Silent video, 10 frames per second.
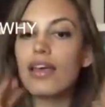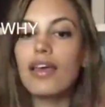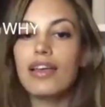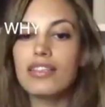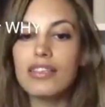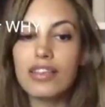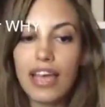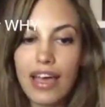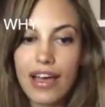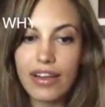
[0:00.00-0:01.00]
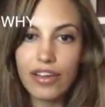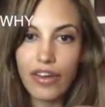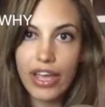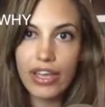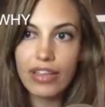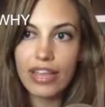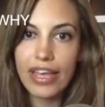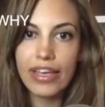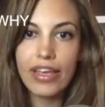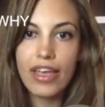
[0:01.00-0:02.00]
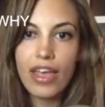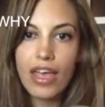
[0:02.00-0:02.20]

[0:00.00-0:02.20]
gets a little chaotic, right? Like,